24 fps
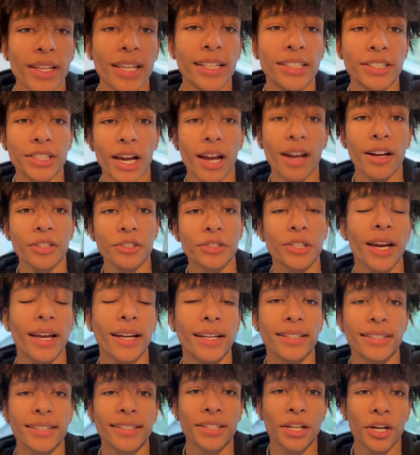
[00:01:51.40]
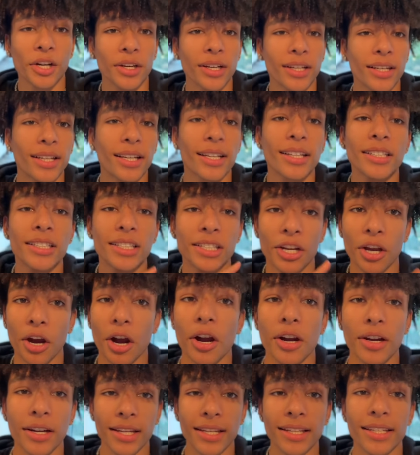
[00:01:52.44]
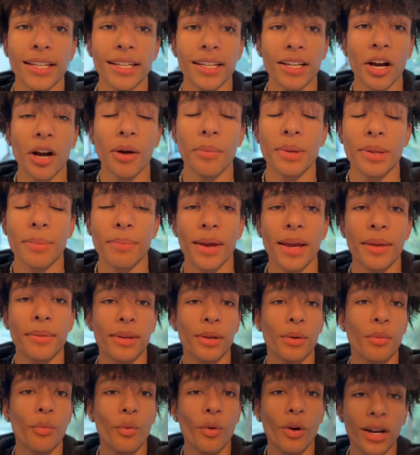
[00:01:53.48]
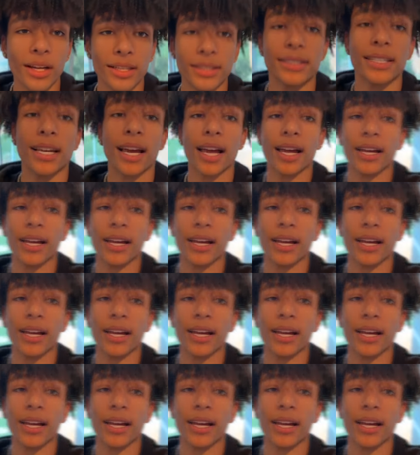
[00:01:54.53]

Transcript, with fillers: the challenge hadn't started because she already did call me Betty one time.